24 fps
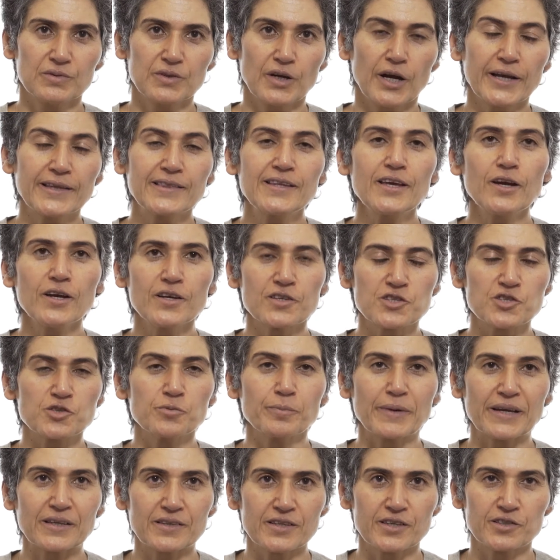the idea is to
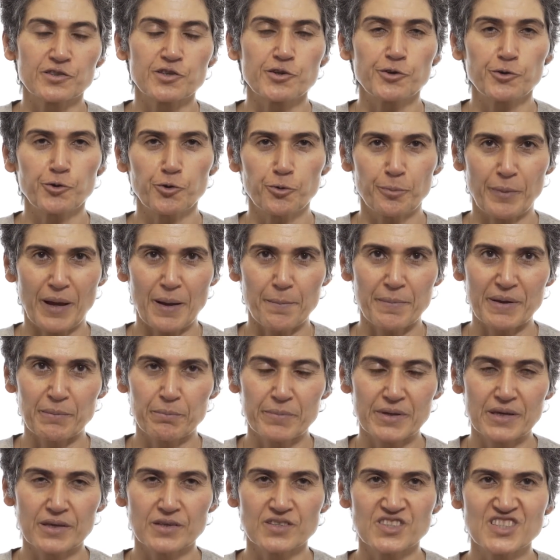make the interior mapping
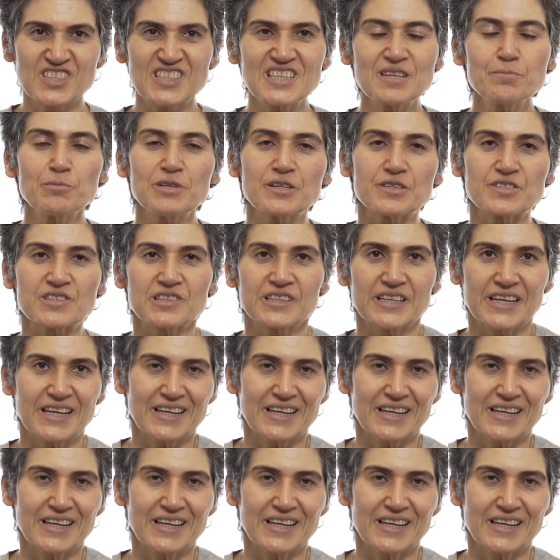be seamlessly